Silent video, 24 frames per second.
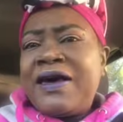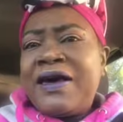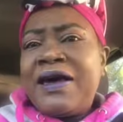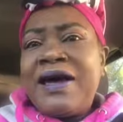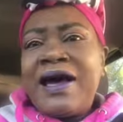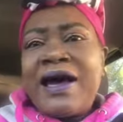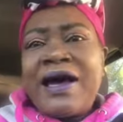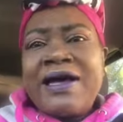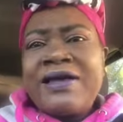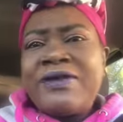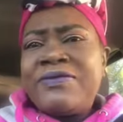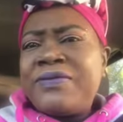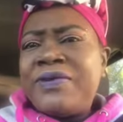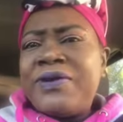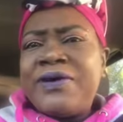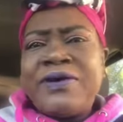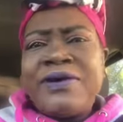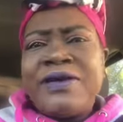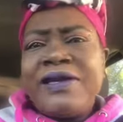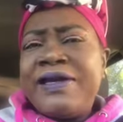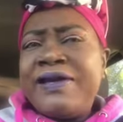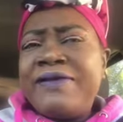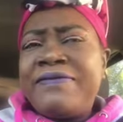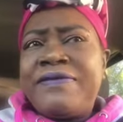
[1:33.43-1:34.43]
Guys, we
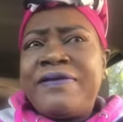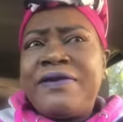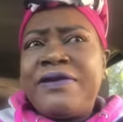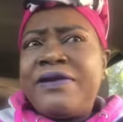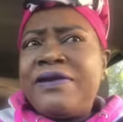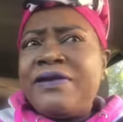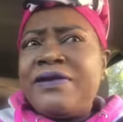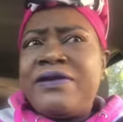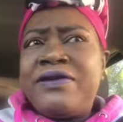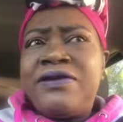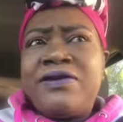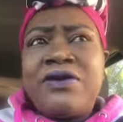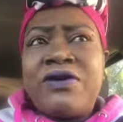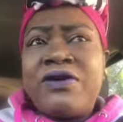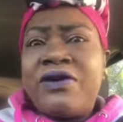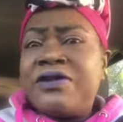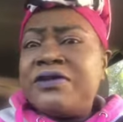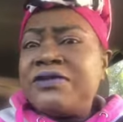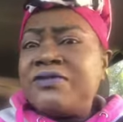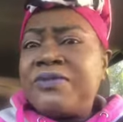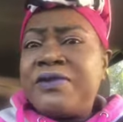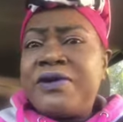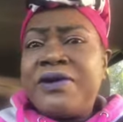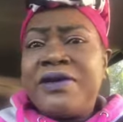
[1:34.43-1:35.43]
are living
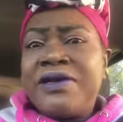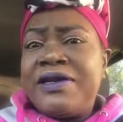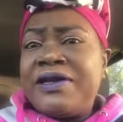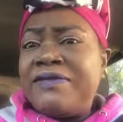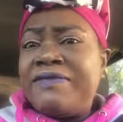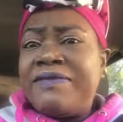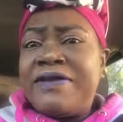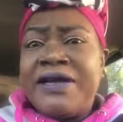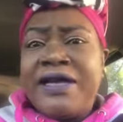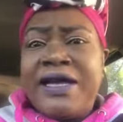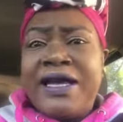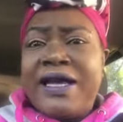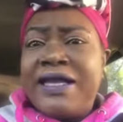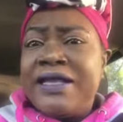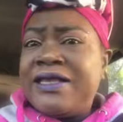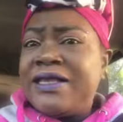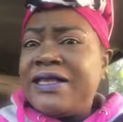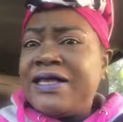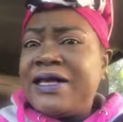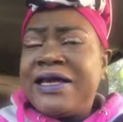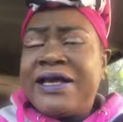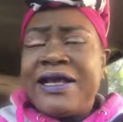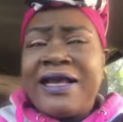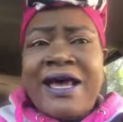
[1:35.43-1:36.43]
darlings, we are living in
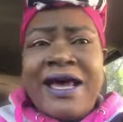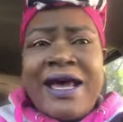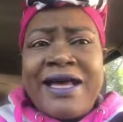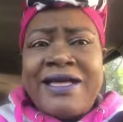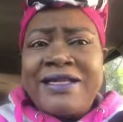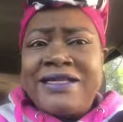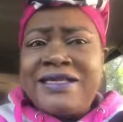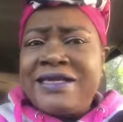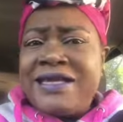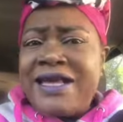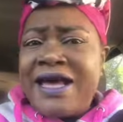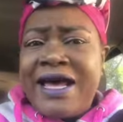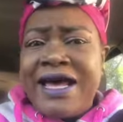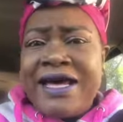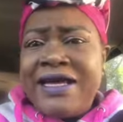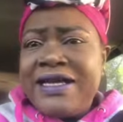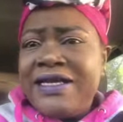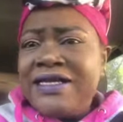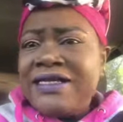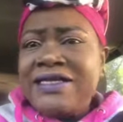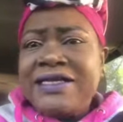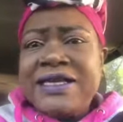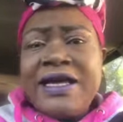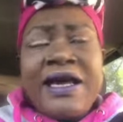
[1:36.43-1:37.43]
the last
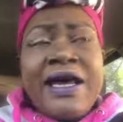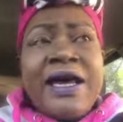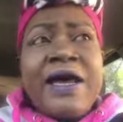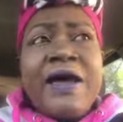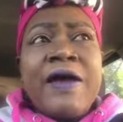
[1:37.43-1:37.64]
days.